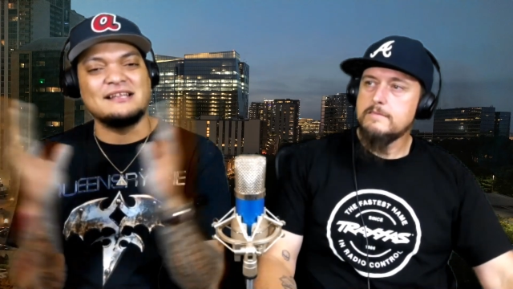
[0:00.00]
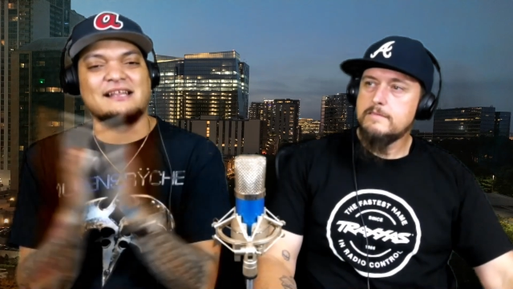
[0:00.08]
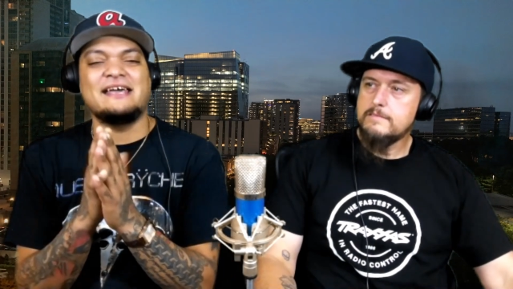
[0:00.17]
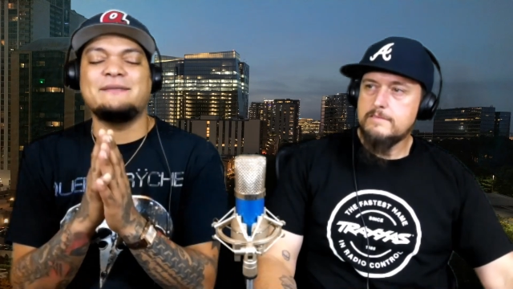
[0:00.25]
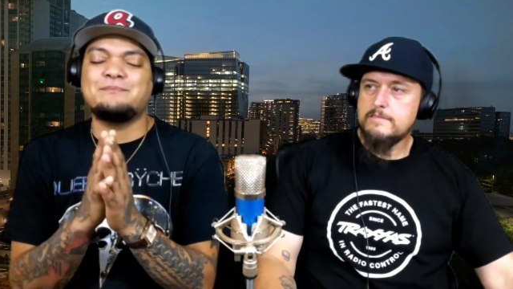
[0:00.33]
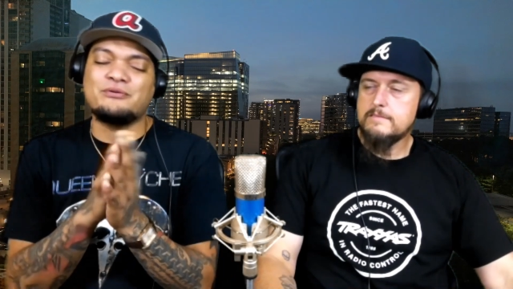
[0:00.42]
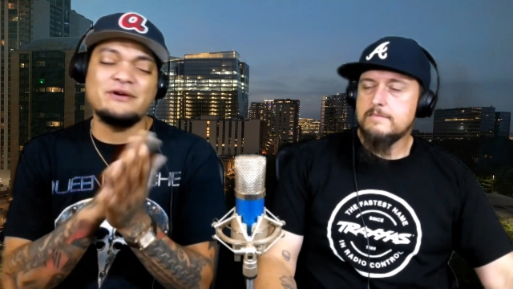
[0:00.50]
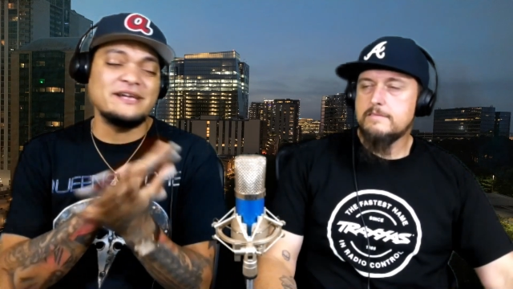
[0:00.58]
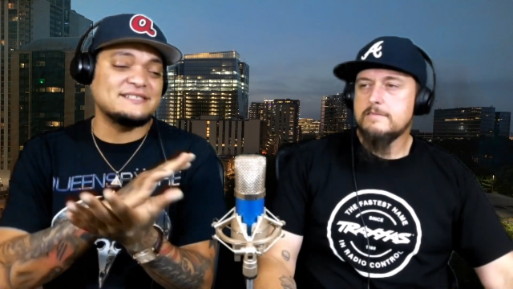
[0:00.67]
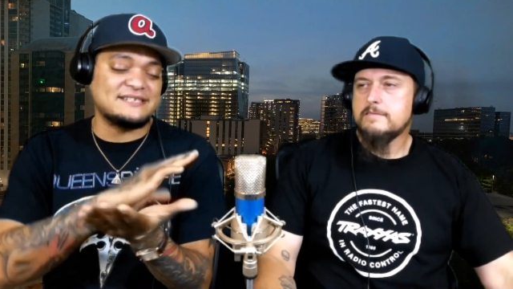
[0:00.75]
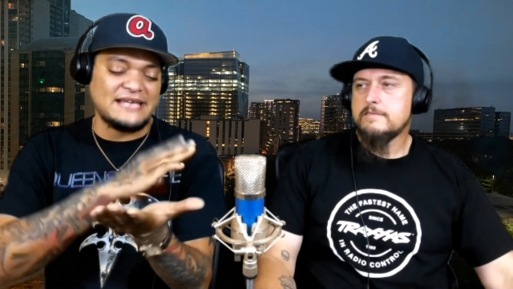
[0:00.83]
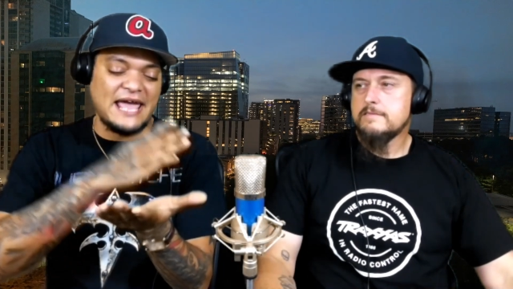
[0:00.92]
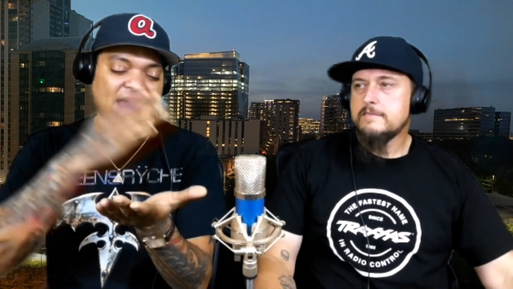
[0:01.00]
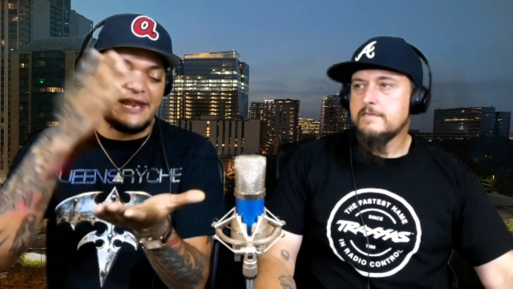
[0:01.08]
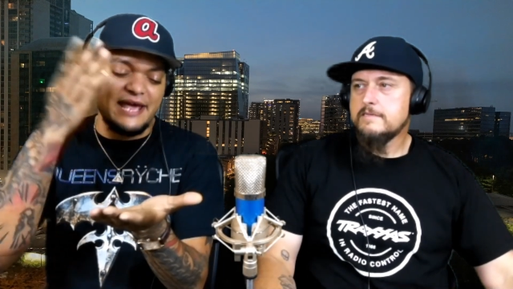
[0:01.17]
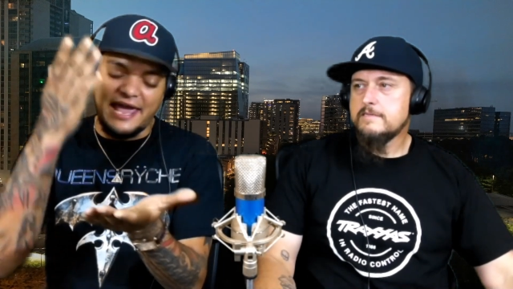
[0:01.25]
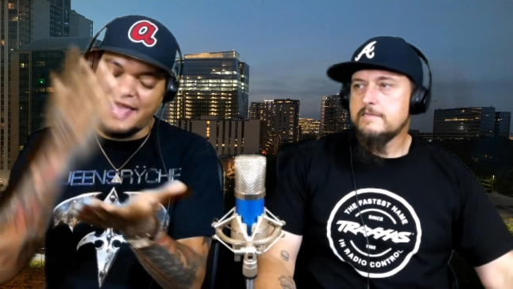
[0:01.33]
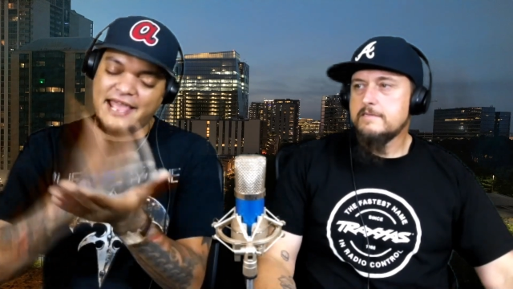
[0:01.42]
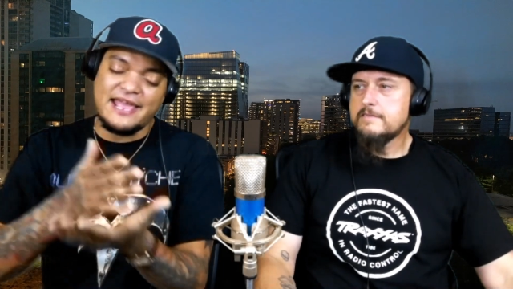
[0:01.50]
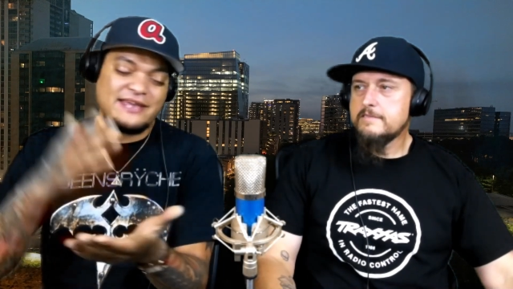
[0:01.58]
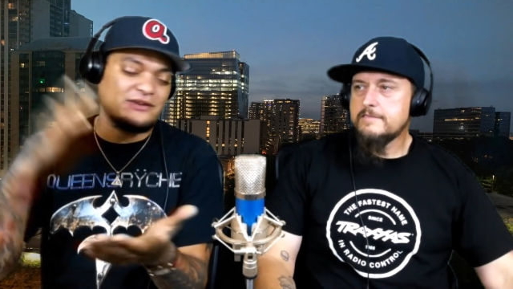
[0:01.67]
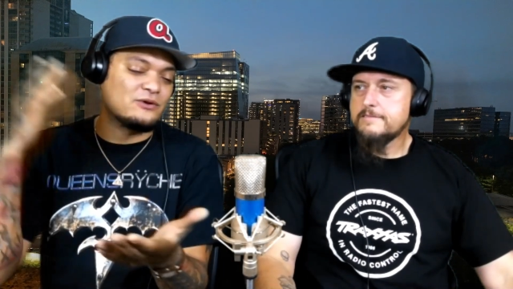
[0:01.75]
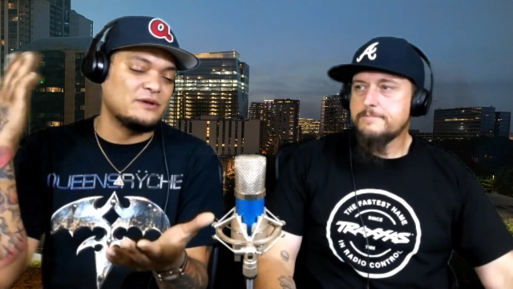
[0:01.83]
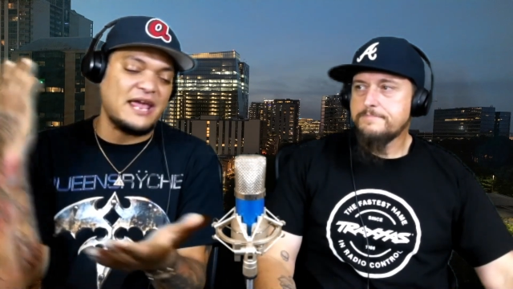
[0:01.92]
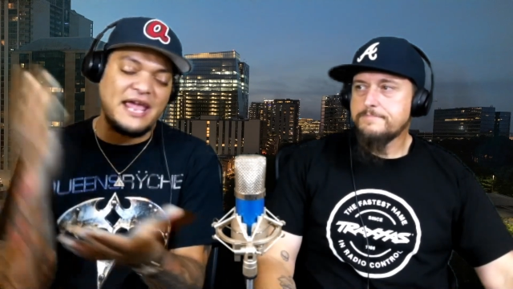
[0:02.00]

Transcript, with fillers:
Speaker 1: And Prince had a hand on